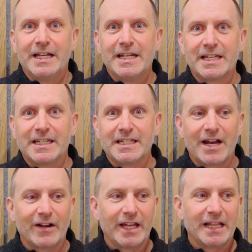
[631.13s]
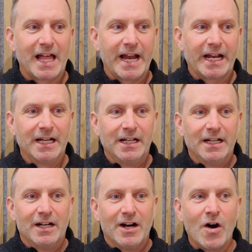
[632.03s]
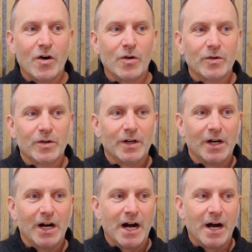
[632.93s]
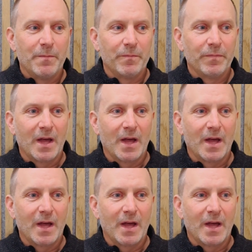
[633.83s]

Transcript: necessarily like, oh, I'm